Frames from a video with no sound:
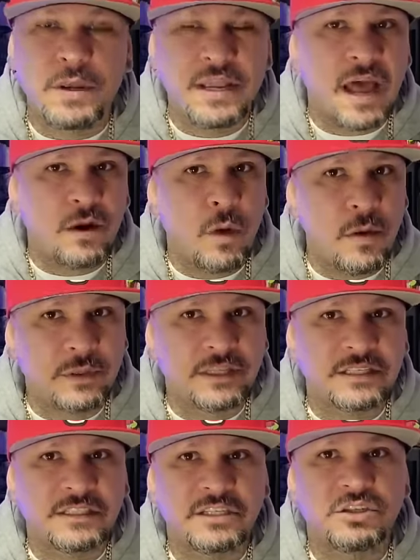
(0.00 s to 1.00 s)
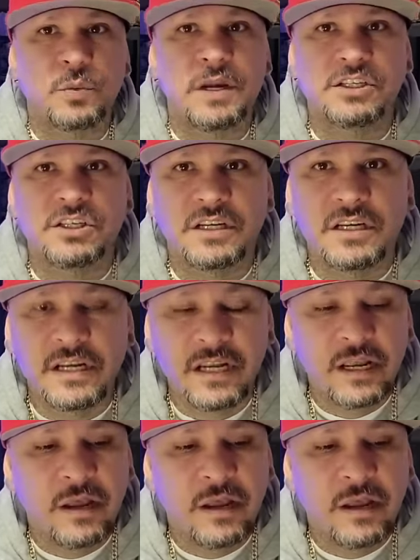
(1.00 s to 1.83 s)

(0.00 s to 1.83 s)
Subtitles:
We got away with this situation.